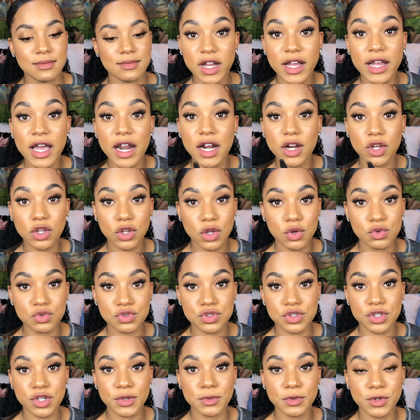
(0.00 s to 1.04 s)
I got a
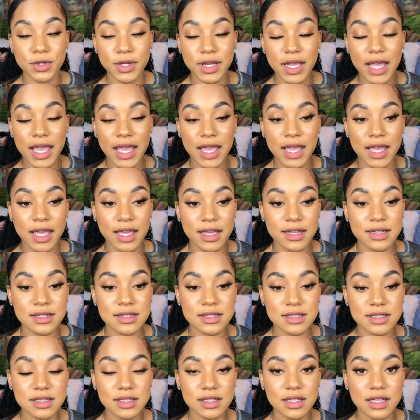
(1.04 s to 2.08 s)
closure
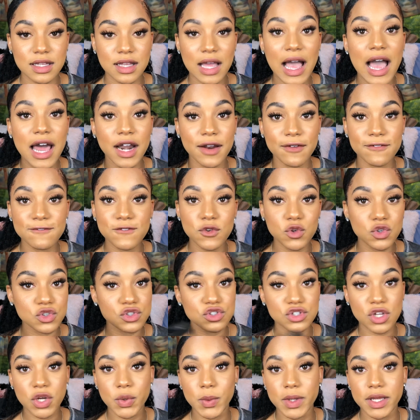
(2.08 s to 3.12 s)
and I had a full
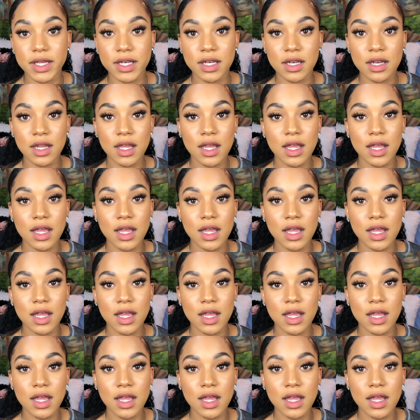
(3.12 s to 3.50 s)
sew-in.